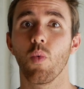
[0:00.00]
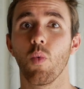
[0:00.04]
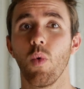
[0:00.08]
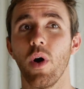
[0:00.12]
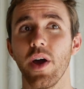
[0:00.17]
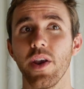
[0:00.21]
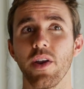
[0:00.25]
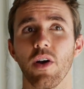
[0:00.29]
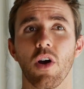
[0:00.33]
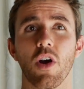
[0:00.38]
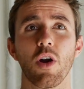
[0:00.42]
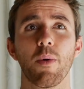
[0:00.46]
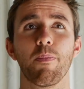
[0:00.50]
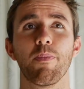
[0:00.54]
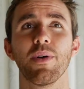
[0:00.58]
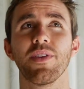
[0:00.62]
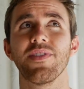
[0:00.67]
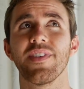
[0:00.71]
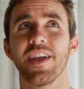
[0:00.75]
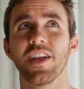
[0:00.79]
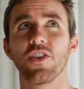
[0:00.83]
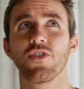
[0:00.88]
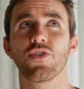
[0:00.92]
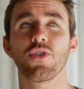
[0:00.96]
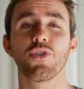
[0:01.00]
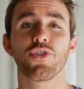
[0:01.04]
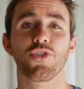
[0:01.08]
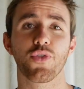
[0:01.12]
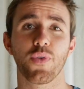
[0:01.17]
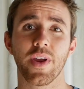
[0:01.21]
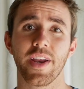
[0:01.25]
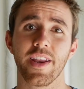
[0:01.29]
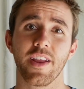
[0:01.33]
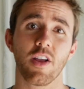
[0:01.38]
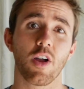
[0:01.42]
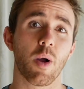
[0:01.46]
what are potential
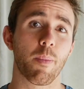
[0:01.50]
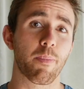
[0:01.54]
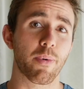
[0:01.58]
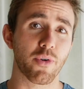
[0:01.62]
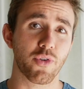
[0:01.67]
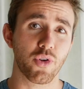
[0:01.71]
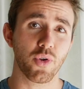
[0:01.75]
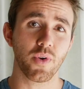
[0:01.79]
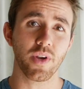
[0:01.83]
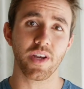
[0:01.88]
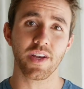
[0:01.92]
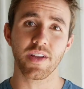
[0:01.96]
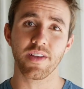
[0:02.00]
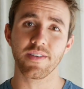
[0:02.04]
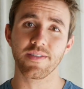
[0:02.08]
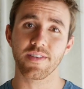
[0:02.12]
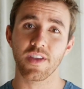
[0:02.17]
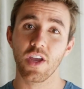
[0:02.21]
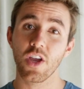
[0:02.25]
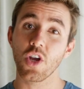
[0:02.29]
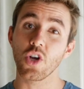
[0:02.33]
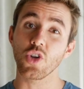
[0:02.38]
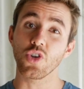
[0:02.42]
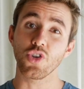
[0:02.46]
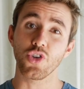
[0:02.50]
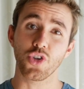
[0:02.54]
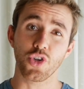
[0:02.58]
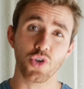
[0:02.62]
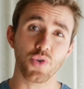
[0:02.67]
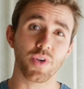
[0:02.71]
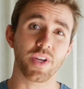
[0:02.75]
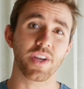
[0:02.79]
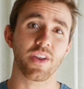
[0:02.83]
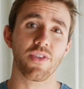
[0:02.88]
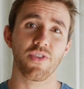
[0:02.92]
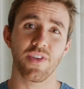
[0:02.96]
trading opportunities
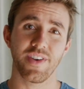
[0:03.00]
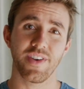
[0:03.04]
during the